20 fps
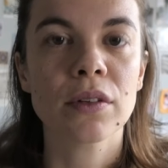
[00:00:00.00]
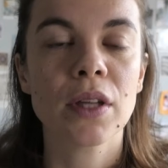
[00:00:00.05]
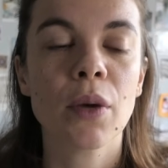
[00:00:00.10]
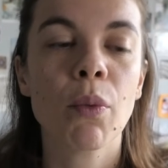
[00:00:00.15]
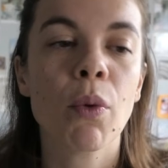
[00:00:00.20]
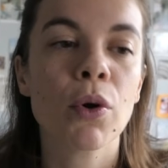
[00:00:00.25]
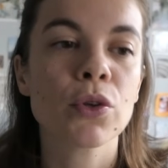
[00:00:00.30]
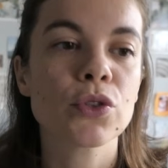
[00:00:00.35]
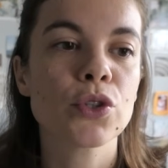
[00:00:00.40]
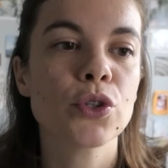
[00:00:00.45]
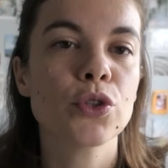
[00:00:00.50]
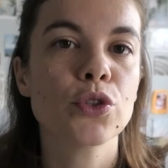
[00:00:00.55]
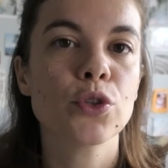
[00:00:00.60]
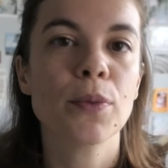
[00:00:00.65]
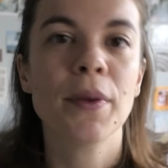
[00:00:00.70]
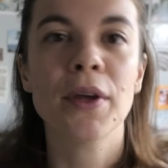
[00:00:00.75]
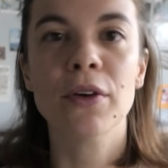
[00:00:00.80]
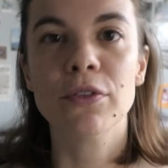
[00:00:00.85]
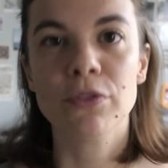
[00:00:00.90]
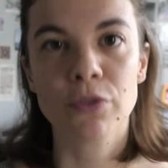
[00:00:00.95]
They want you to
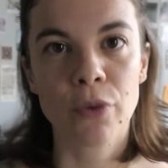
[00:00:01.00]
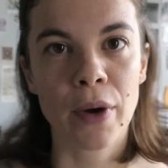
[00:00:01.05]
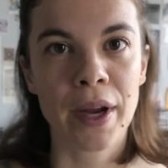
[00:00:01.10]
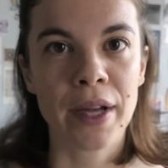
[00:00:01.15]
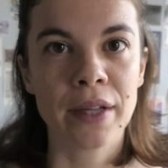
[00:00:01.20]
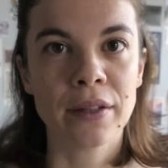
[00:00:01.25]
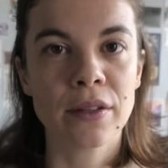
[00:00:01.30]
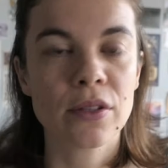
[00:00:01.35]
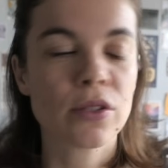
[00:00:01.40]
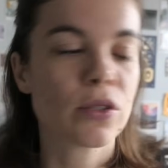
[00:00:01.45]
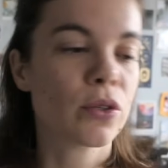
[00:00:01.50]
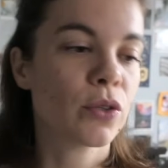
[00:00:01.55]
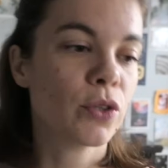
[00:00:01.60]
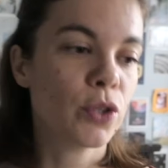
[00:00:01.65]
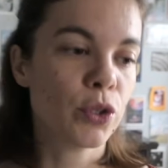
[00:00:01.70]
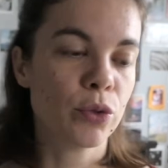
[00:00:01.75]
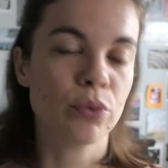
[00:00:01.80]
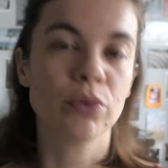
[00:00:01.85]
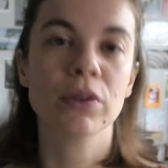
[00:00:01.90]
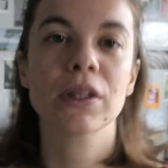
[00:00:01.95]
be afraid, so
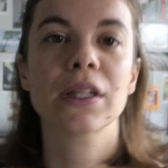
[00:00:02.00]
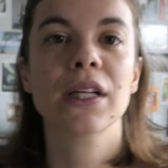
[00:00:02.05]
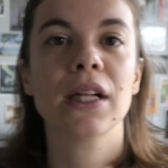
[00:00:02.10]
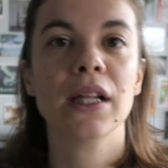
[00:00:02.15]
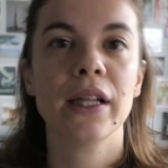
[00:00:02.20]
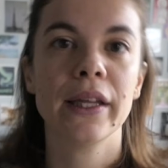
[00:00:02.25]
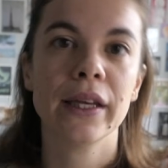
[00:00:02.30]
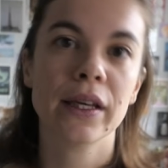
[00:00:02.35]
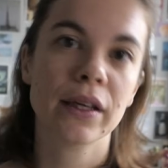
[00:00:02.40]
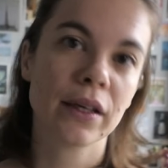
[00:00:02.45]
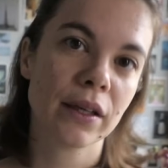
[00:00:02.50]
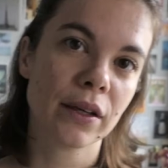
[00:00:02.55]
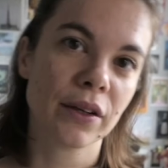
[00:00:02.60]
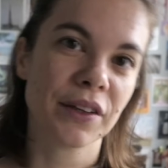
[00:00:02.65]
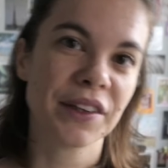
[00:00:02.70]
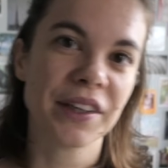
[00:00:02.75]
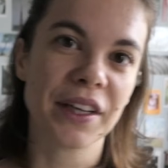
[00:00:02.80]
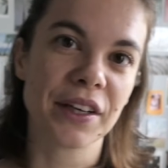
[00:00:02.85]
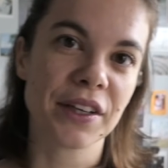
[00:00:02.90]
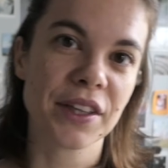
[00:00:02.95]
you will click
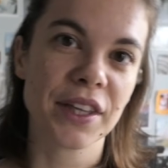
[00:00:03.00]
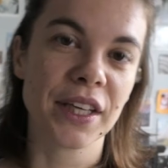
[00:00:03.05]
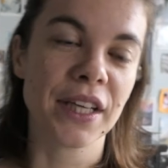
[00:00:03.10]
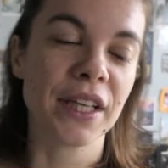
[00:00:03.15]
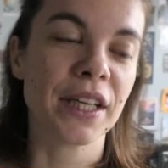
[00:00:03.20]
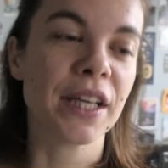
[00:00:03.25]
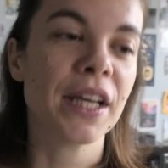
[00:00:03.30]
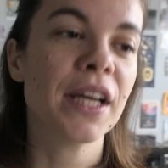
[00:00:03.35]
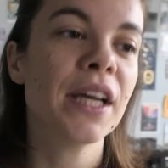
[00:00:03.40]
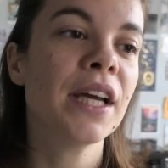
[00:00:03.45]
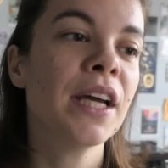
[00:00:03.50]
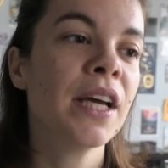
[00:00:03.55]
on their thing,